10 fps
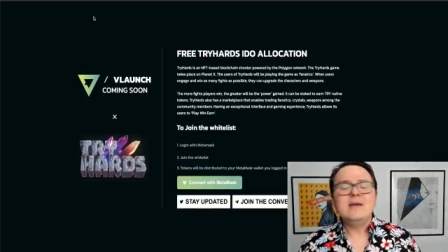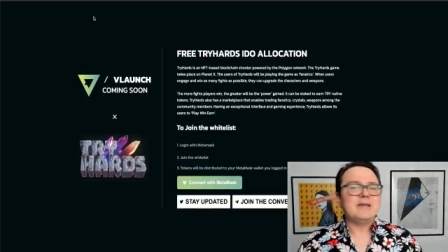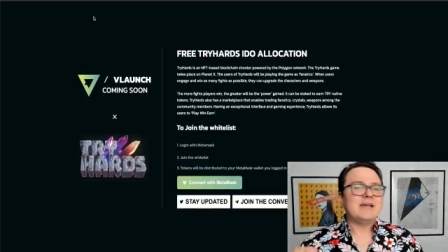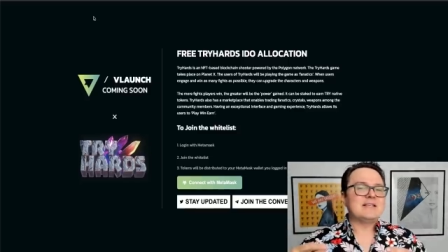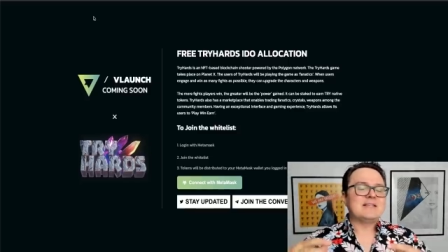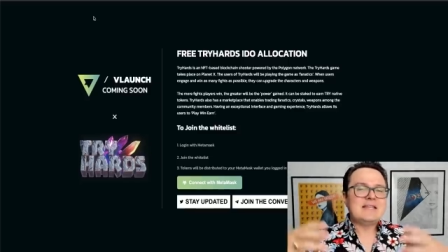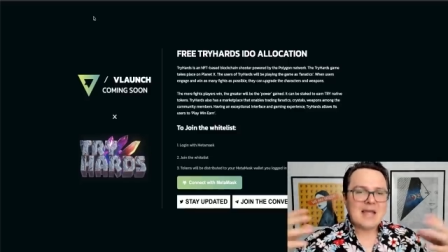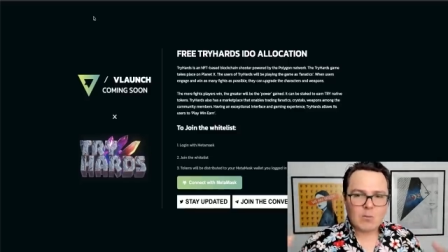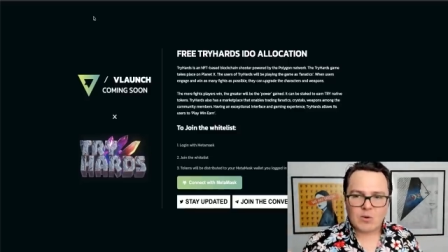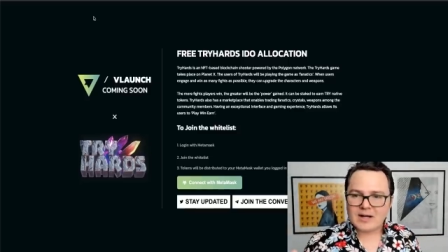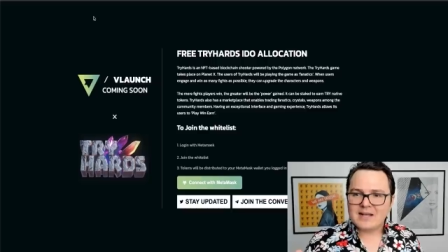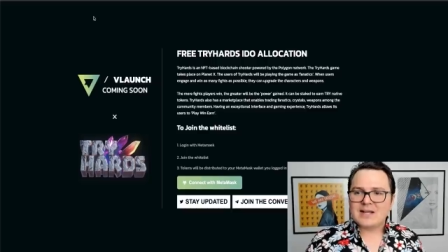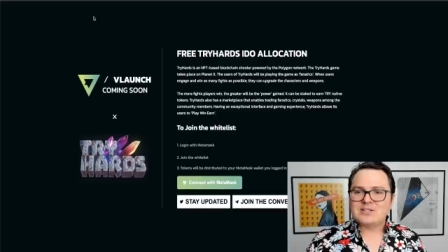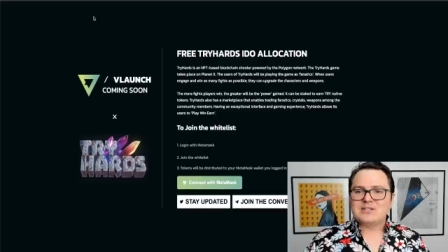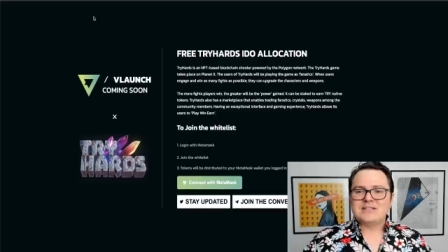because of the network
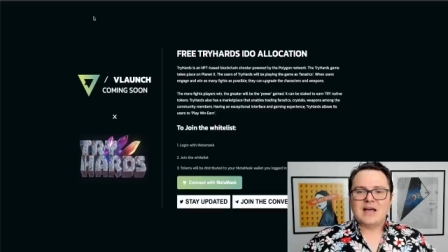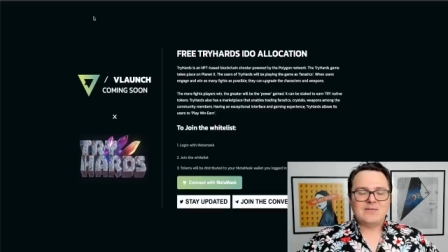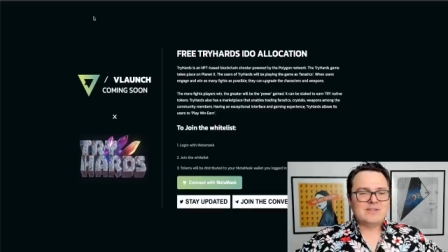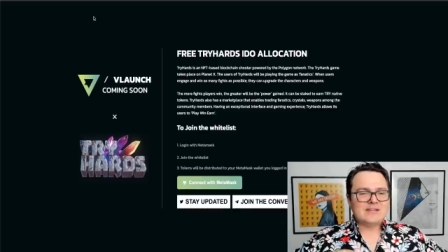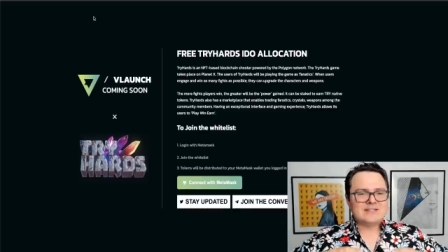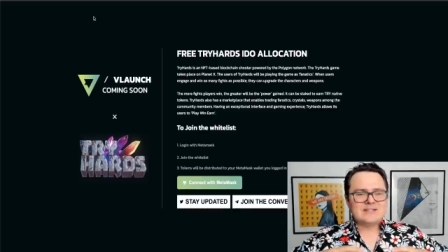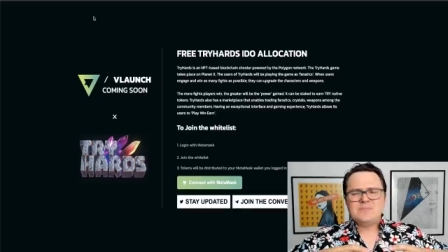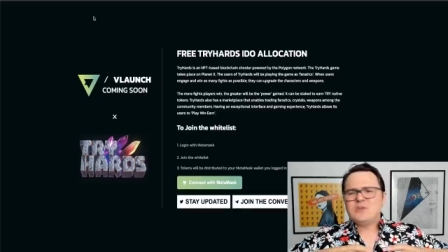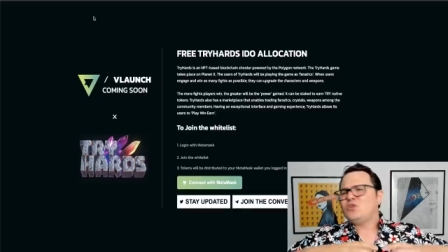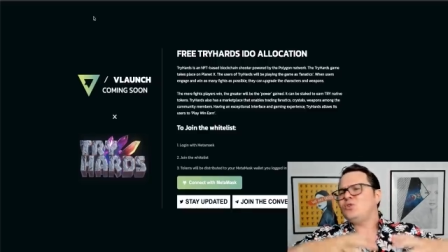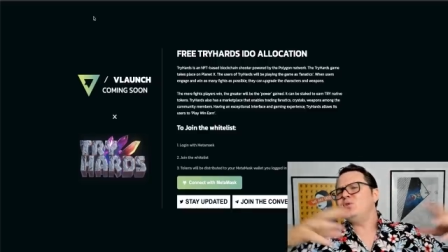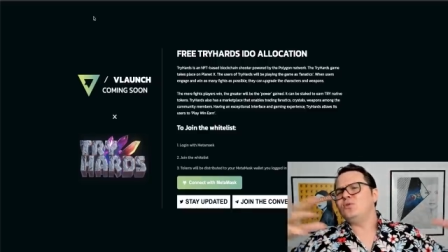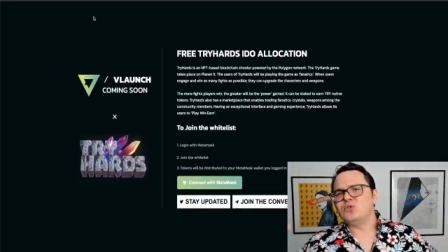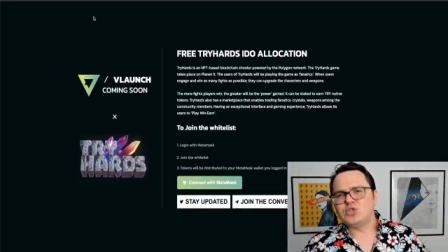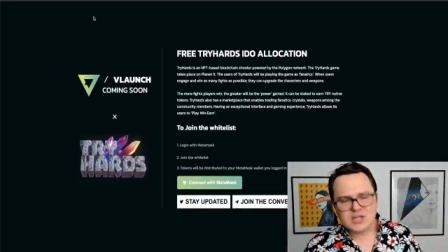connections of this
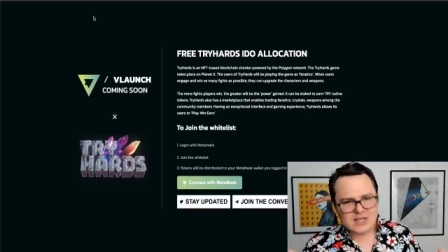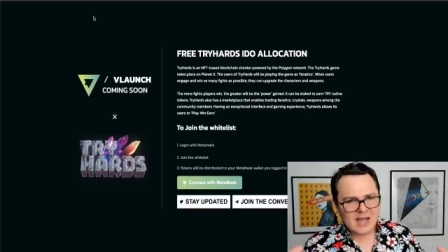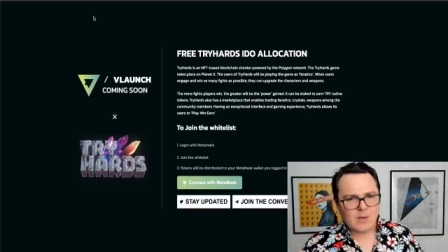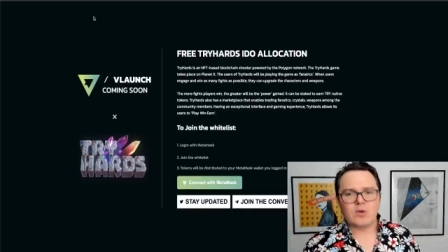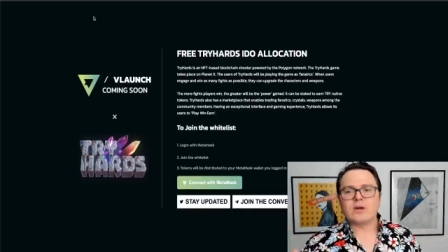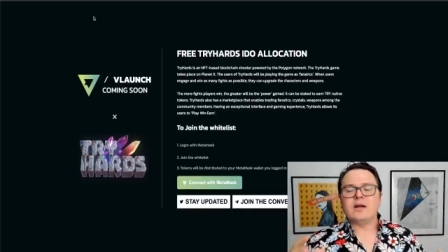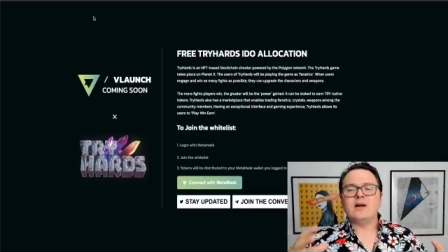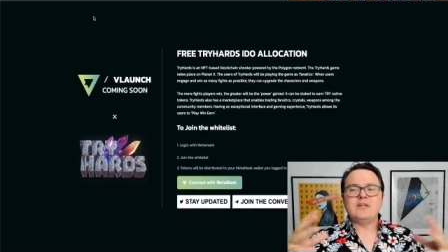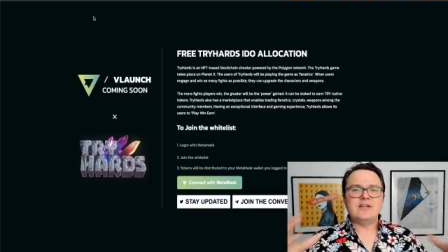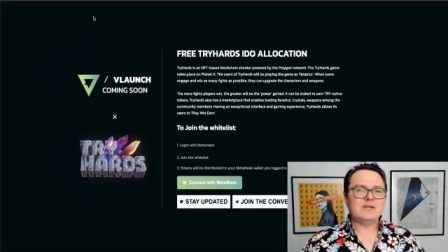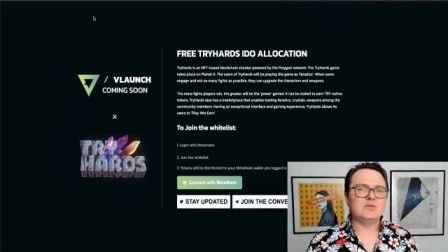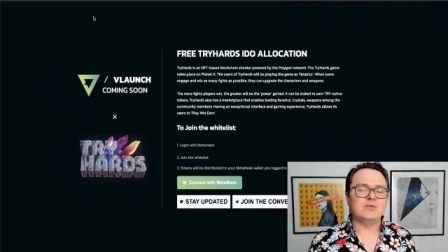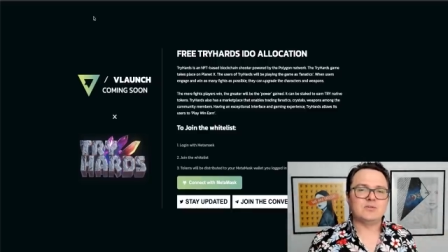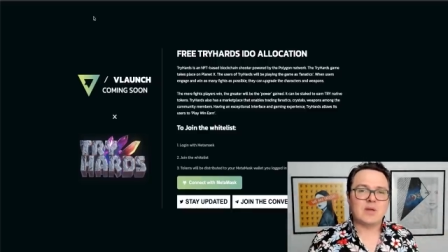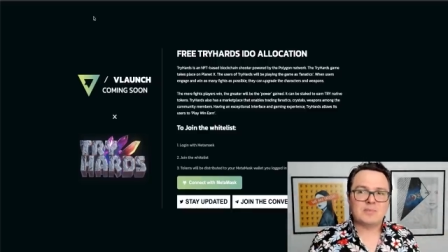huge network of
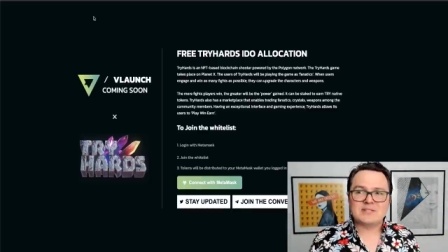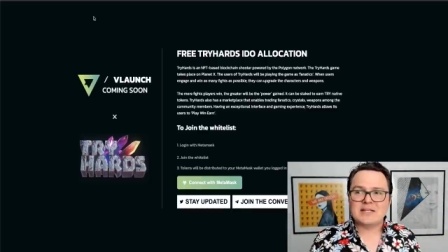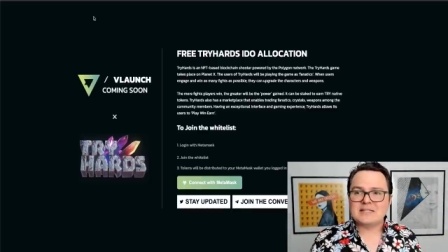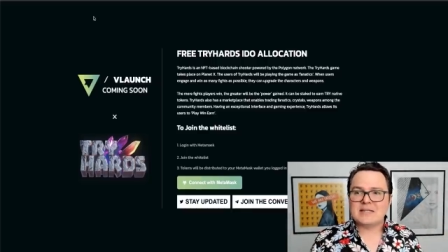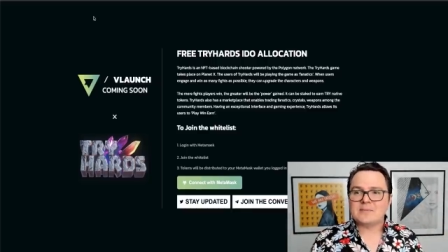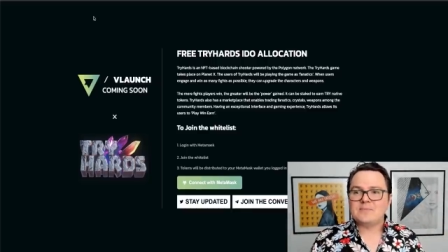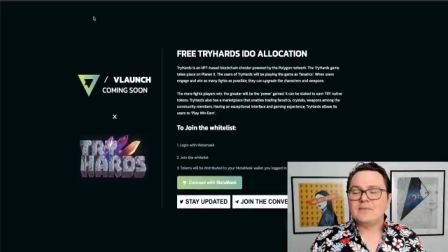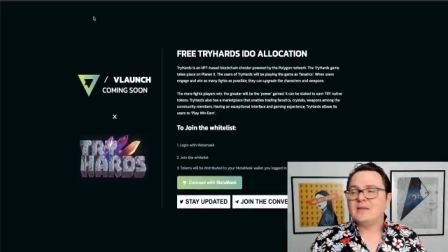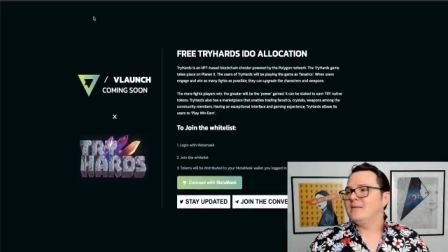individuals representing